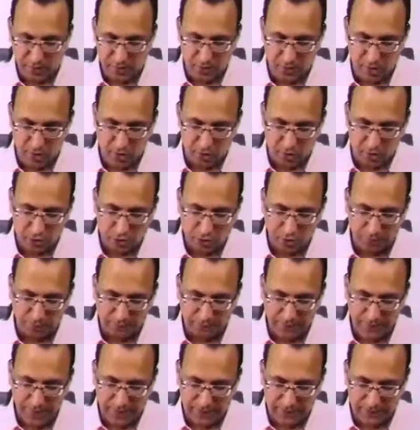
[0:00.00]
loss of
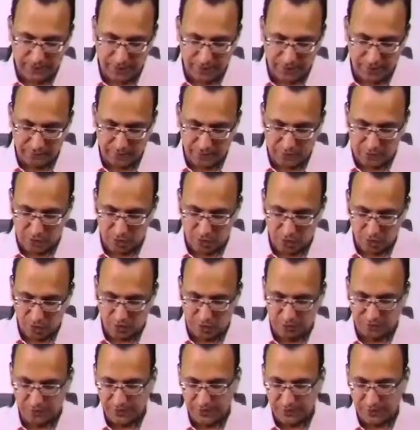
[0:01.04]
pain temperature on
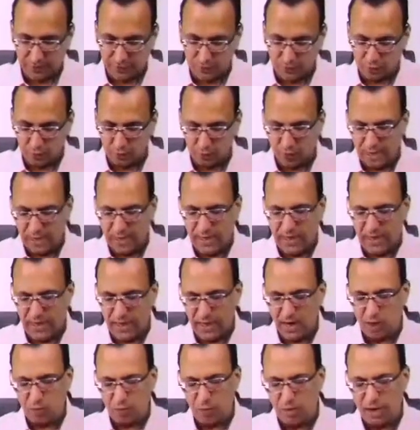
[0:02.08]
the face. Why
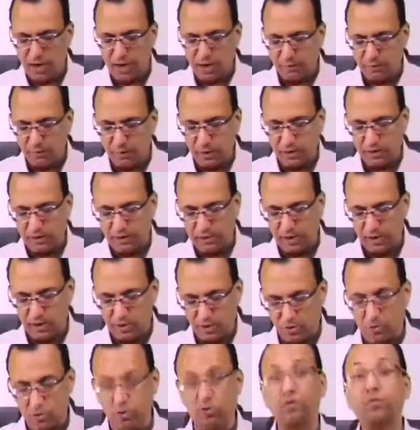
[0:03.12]
in Wallenberg
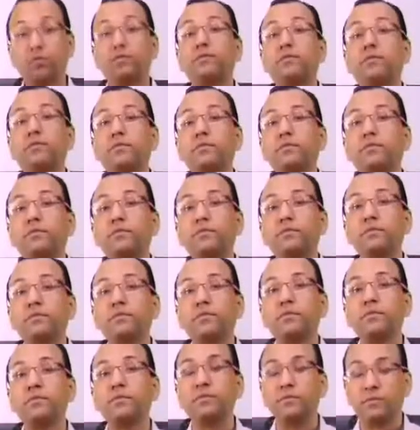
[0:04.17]
syndrome
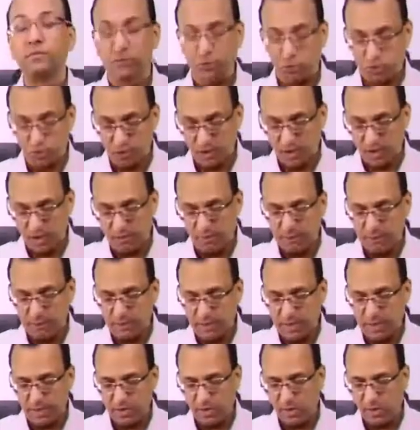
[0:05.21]
you have
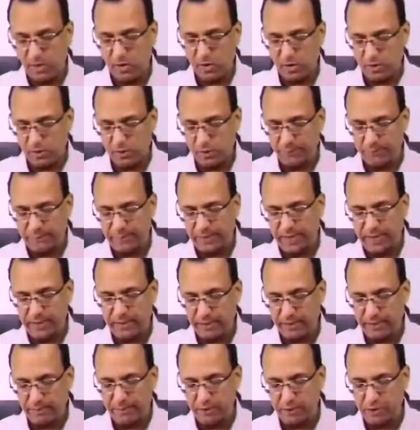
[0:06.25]
ipsilateral loss of pain
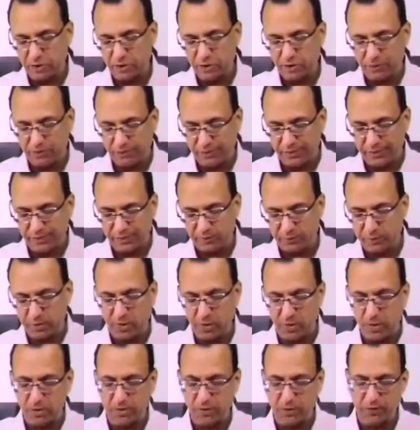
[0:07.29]
temperature on the face?
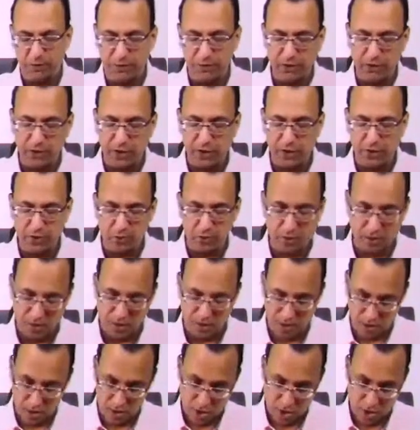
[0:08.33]
Because of injury to the